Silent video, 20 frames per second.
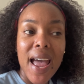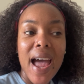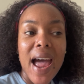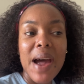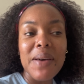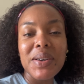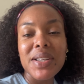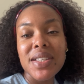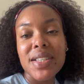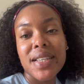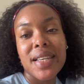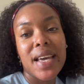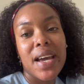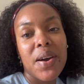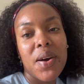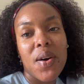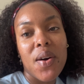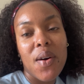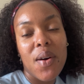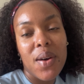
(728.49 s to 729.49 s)
I want to
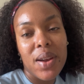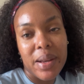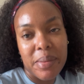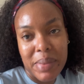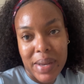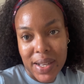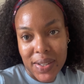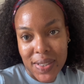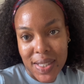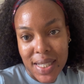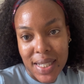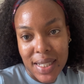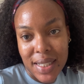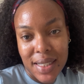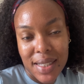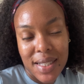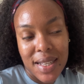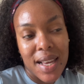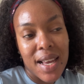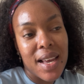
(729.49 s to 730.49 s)
hear all about
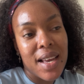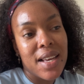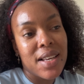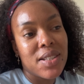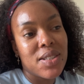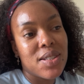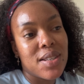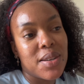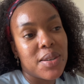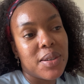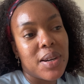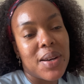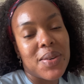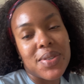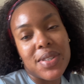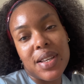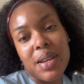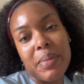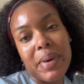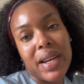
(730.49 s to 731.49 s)
it. So I'll
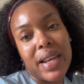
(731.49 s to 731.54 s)
see you in my